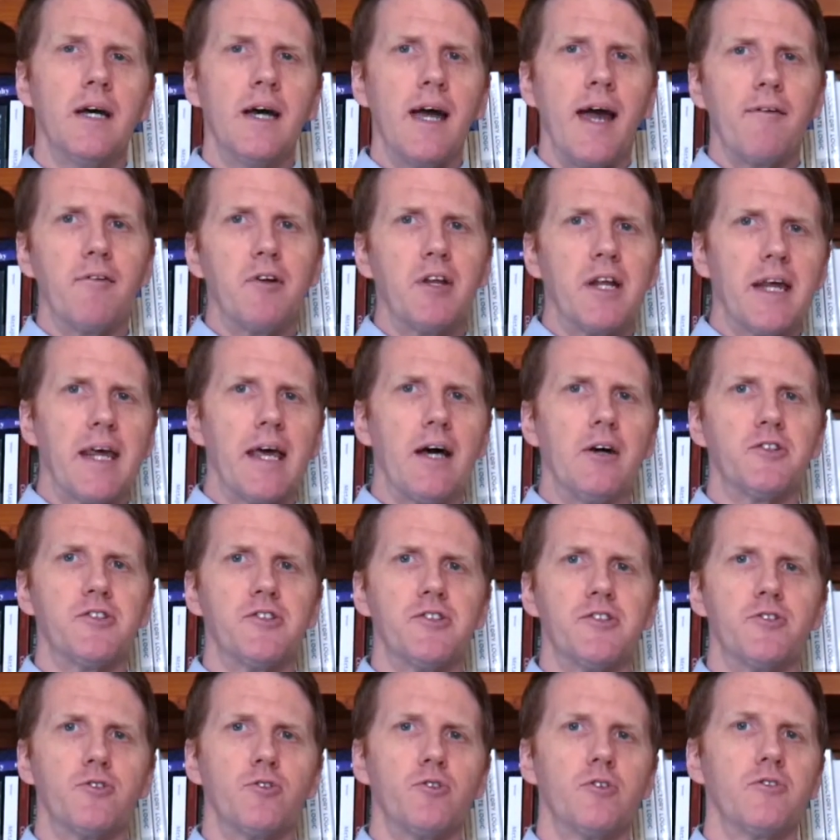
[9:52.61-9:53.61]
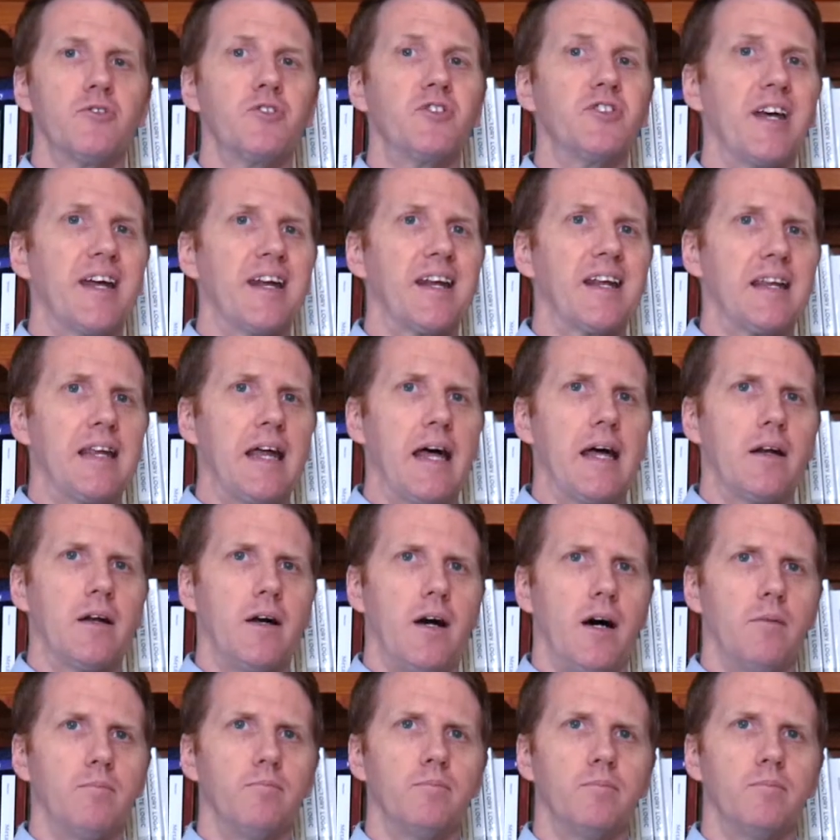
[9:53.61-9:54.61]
Everything else is sort of setting that up.